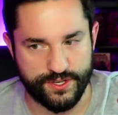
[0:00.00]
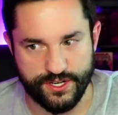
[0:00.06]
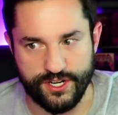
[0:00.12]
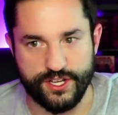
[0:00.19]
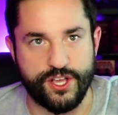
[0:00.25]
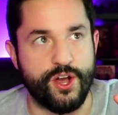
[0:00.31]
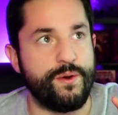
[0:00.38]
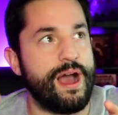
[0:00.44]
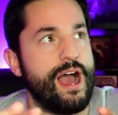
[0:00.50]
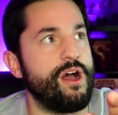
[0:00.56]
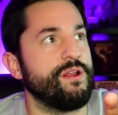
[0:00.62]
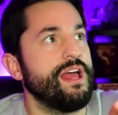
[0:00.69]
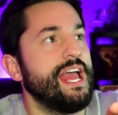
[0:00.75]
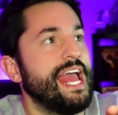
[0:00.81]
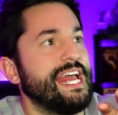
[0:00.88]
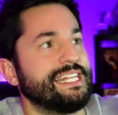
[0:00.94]
They're going to go
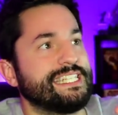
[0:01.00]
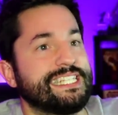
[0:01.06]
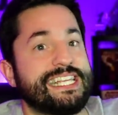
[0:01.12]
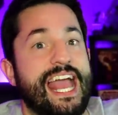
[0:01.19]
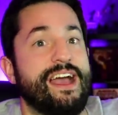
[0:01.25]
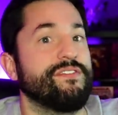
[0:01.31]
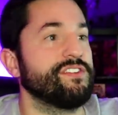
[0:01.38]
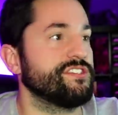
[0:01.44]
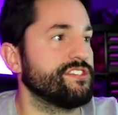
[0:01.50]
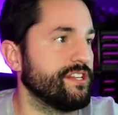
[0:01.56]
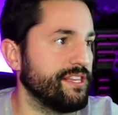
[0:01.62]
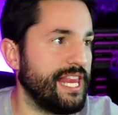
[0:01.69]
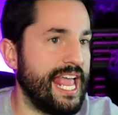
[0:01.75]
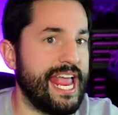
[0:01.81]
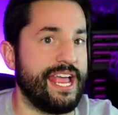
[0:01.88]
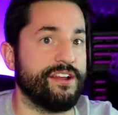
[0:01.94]
out and scavenge
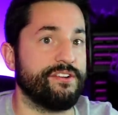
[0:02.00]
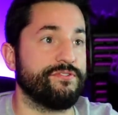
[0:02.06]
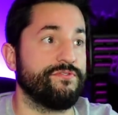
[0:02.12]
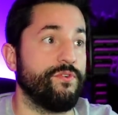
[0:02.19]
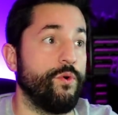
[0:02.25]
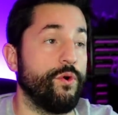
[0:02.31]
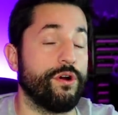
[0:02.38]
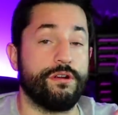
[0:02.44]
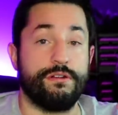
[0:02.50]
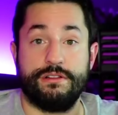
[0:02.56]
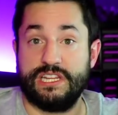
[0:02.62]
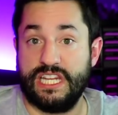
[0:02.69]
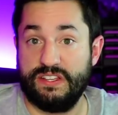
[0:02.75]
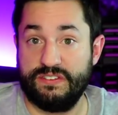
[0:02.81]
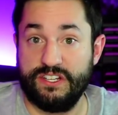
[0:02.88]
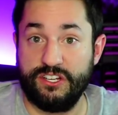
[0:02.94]
the land for
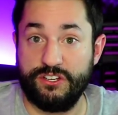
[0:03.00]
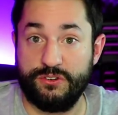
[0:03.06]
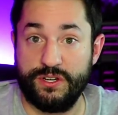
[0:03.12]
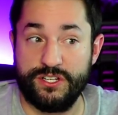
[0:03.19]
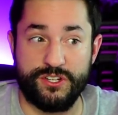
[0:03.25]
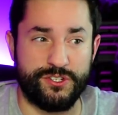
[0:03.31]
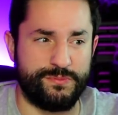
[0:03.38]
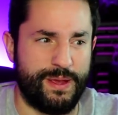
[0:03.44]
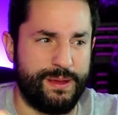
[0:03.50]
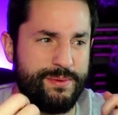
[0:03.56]
living creatures.